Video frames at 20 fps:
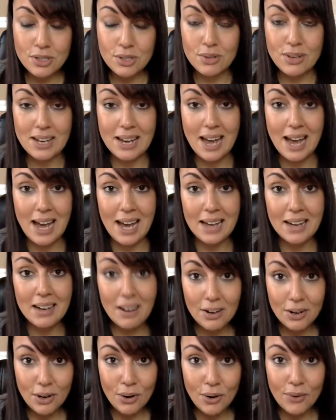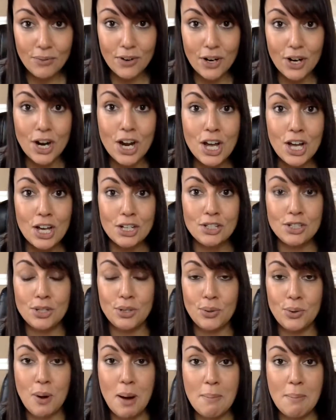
you can head on over to